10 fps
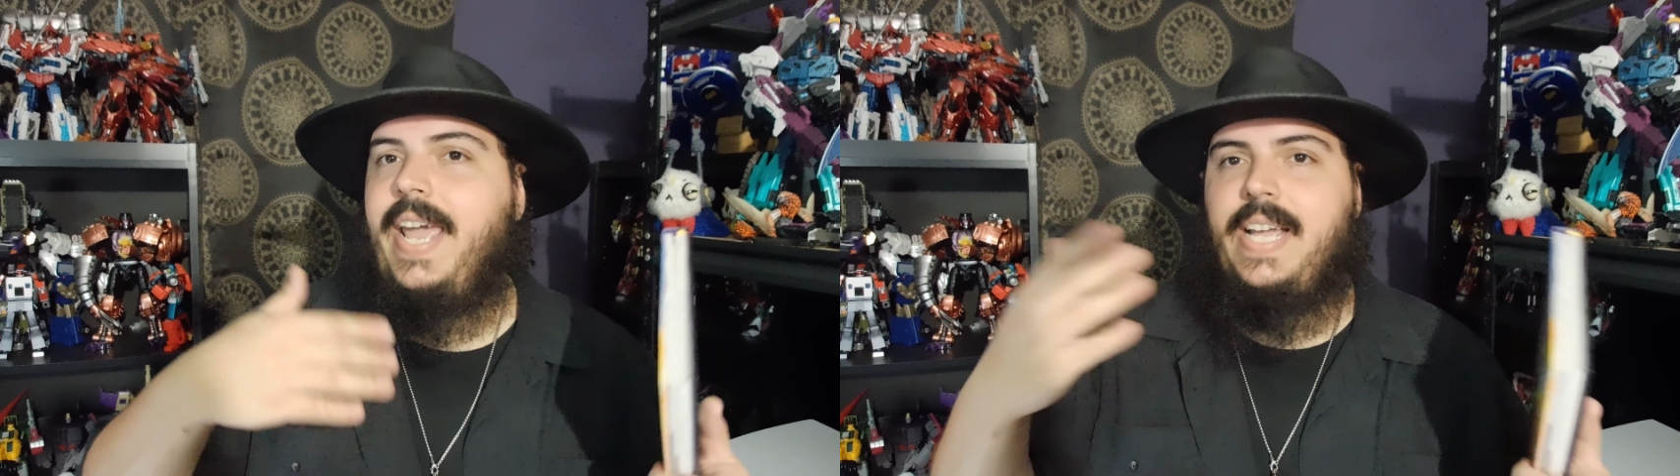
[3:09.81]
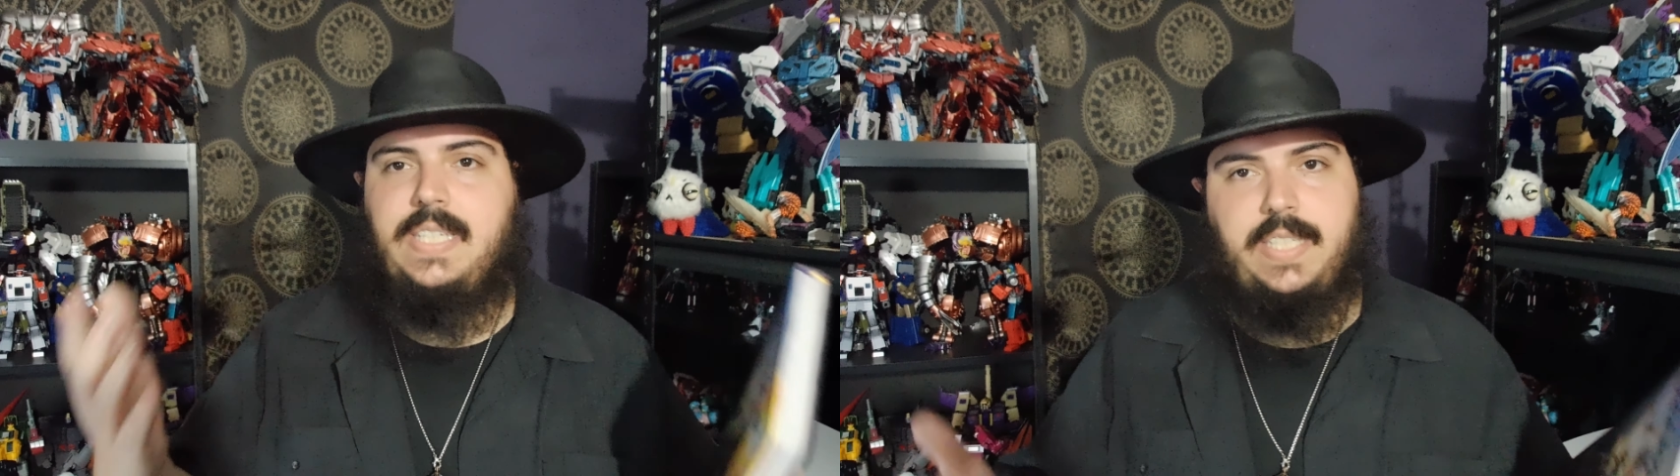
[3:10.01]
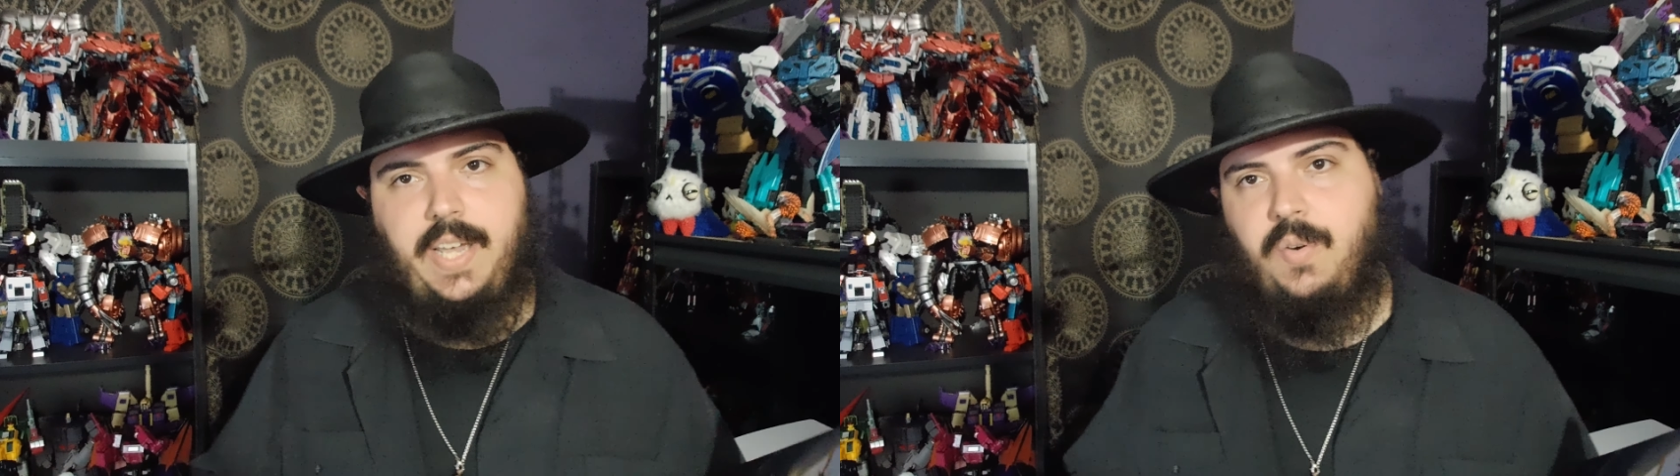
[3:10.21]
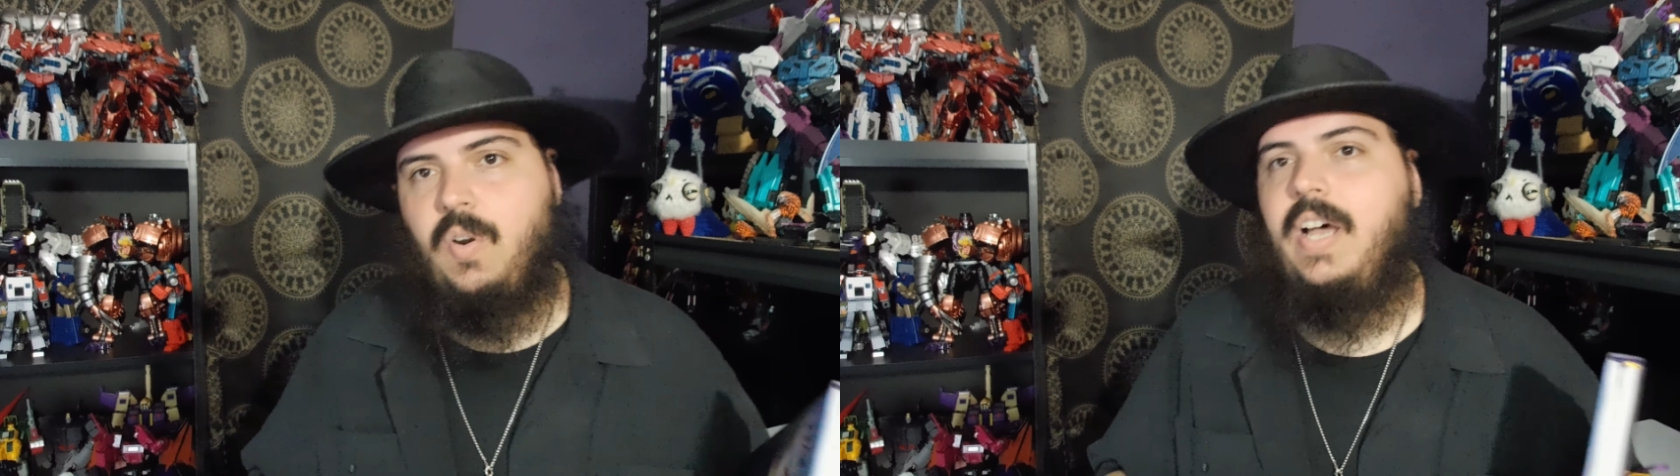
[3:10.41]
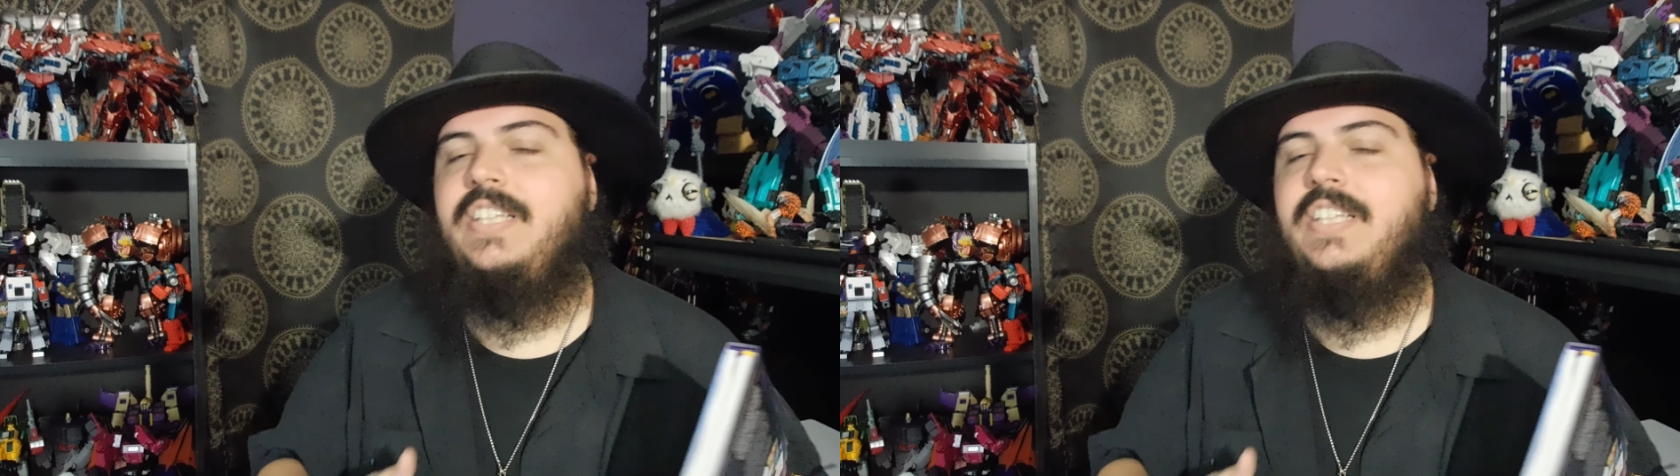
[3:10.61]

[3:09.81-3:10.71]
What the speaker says: etc.